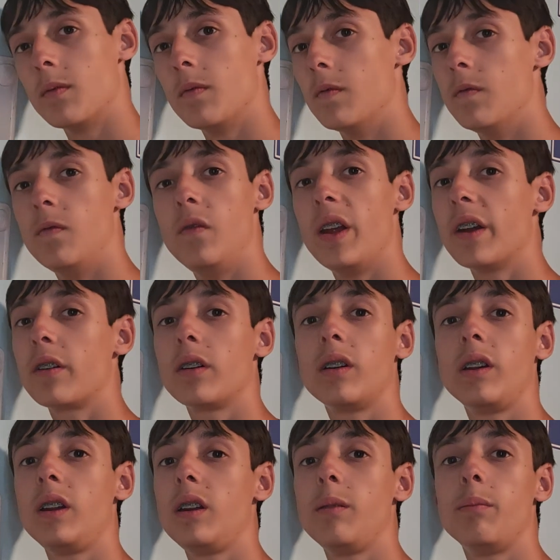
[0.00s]

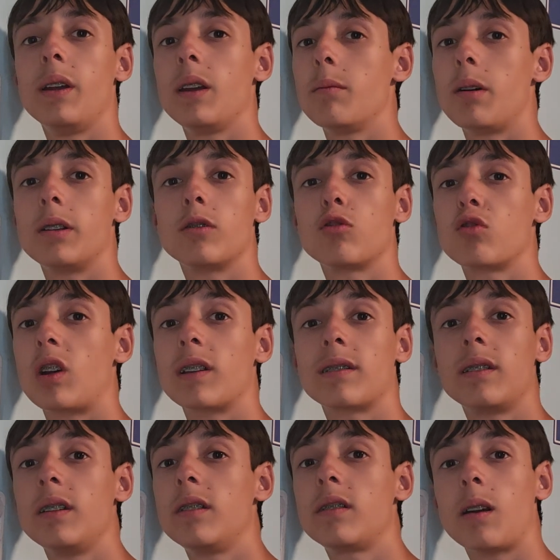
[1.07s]
Very big
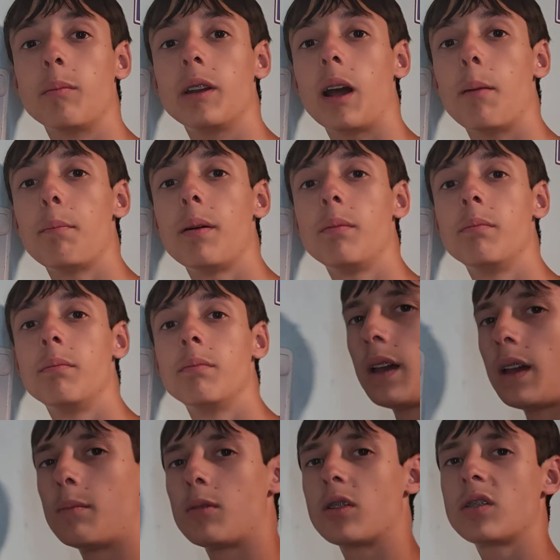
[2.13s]
monstrosities coming up.
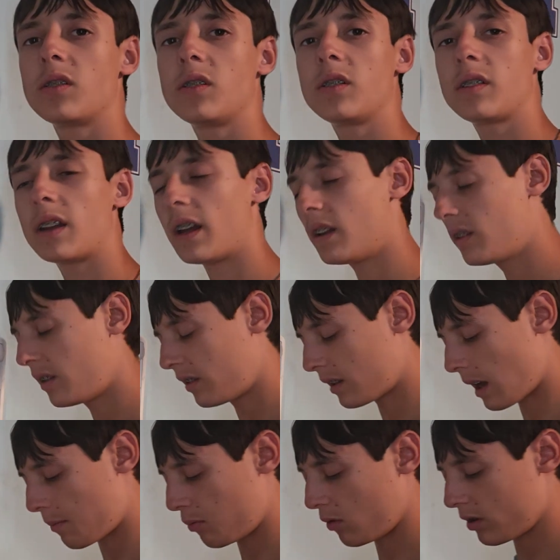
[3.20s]
That marker decided to
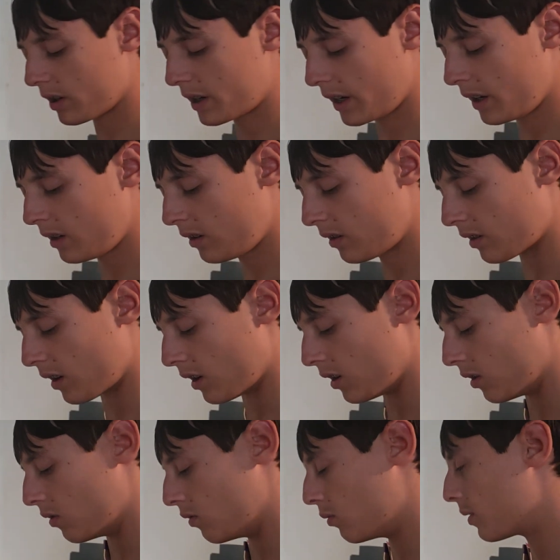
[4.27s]
stop working,
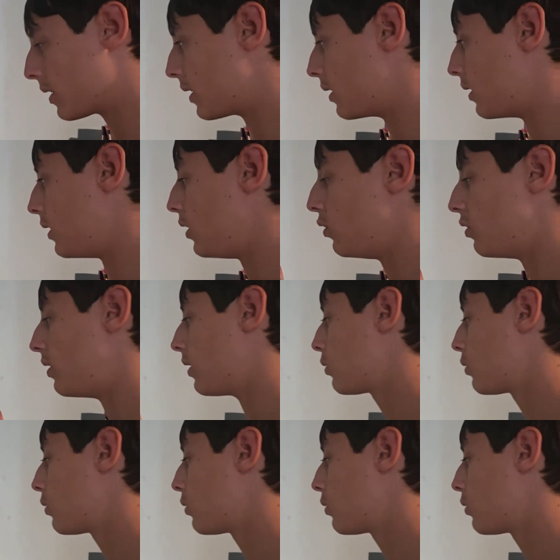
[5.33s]
so we're going to use